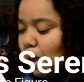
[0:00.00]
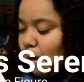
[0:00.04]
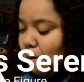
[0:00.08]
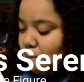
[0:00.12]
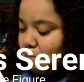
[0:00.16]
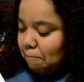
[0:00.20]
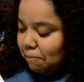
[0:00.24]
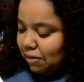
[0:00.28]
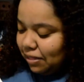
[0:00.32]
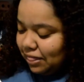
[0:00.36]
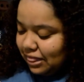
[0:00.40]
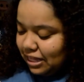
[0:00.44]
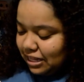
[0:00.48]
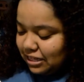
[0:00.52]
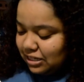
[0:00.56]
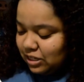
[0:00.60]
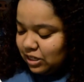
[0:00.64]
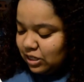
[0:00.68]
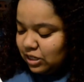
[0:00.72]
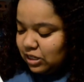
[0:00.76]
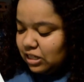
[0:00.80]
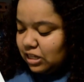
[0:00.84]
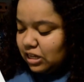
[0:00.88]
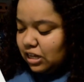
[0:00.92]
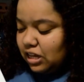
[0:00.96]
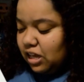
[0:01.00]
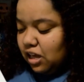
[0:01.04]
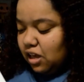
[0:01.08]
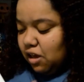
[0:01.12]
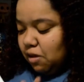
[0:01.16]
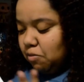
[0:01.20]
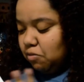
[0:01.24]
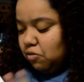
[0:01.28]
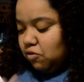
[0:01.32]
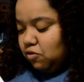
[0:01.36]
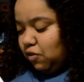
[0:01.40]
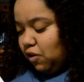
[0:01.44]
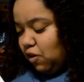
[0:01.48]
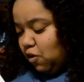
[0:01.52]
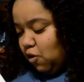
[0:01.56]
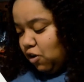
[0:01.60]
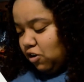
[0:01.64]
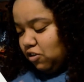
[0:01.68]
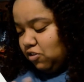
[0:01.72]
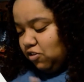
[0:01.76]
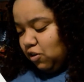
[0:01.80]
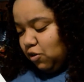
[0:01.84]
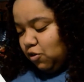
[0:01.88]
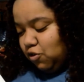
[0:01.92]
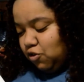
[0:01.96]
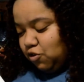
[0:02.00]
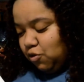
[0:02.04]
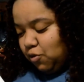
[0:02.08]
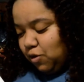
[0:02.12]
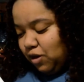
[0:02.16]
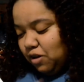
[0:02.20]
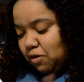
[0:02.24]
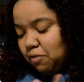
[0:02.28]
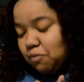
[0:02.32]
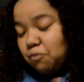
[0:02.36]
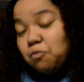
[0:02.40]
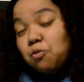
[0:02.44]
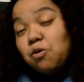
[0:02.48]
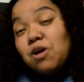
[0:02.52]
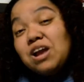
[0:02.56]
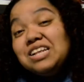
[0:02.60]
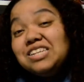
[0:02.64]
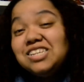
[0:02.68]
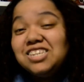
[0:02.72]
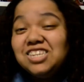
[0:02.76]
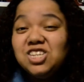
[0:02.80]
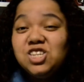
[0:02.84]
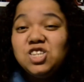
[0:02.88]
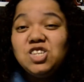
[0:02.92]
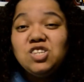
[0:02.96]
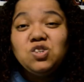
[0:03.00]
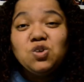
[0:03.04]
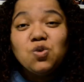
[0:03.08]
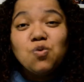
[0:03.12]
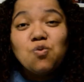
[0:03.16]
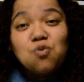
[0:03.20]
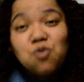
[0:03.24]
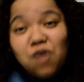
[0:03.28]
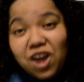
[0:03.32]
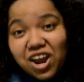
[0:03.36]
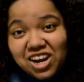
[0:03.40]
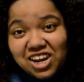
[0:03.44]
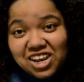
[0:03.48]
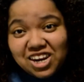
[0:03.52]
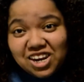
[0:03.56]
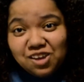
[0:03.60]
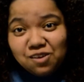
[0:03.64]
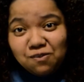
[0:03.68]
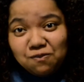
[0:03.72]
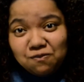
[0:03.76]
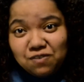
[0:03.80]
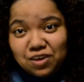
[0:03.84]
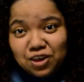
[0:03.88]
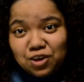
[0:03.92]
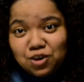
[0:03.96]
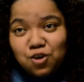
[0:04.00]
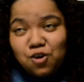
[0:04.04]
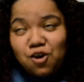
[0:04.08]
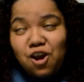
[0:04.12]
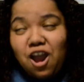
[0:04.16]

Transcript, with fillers: But this is the Figuarts Zero Chouette Princess Serenity figure.